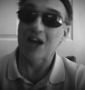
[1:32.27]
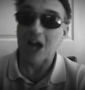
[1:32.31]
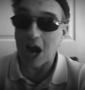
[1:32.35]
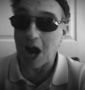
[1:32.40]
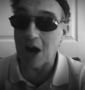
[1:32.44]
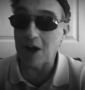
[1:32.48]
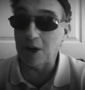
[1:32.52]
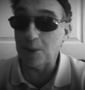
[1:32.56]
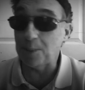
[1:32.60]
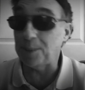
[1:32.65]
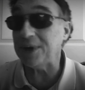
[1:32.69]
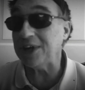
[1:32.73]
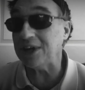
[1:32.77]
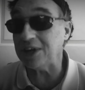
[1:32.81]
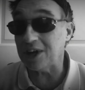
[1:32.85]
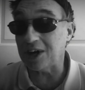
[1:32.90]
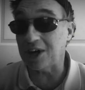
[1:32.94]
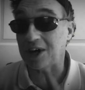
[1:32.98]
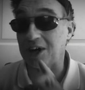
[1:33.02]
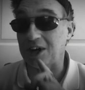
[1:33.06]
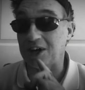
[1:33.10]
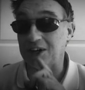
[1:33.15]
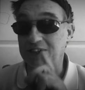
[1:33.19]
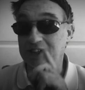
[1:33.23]
I'm going to be
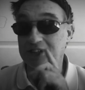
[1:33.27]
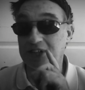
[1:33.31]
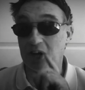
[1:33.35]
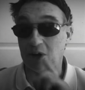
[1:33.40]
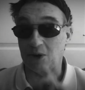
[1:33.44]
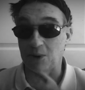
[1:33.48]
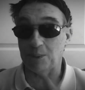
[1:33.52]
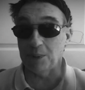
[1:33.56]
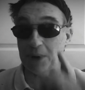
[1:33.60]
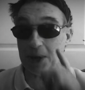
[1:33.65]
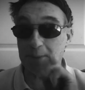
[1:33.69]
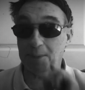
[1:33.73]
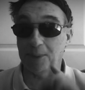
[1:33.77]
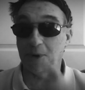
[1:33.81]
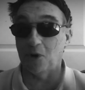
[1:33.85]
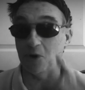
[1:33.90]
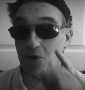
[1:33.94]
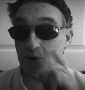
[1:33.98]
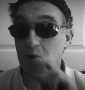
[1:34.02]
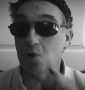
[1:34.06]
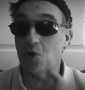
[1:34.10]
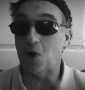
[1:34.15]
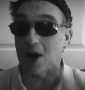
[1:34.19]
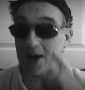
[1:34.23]
uh, telling
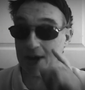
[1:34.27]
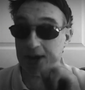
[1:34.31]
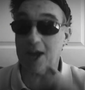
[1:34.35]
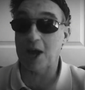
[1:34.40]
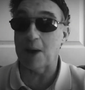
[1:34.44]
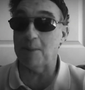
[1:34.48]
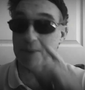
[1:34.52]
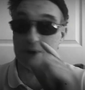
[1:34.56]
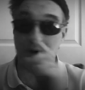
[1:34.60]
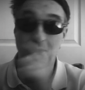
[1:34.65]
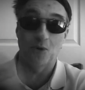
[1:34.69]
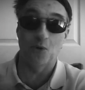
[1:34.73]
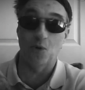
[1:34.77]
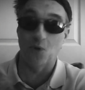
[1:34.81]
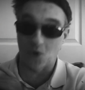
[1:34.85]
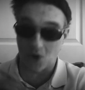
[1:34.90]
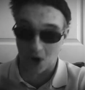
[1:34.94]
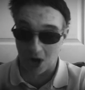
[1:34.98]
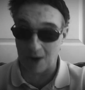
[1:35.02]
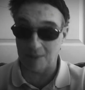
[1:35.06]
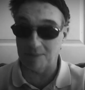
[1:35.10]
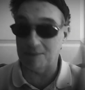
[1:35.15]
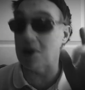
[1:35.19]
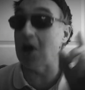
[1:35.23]
people who I am and
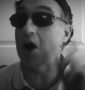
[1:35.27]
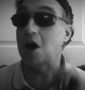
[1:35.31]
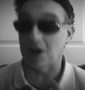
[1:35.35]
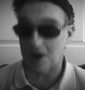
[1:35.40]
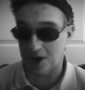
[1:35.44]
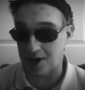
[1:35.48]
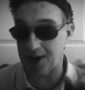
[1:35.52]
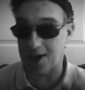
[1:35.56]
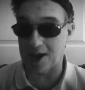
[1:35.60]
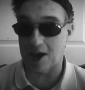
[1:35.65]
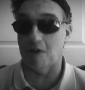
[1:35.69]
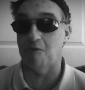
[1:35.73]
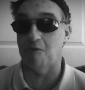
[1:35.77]
who I'm not.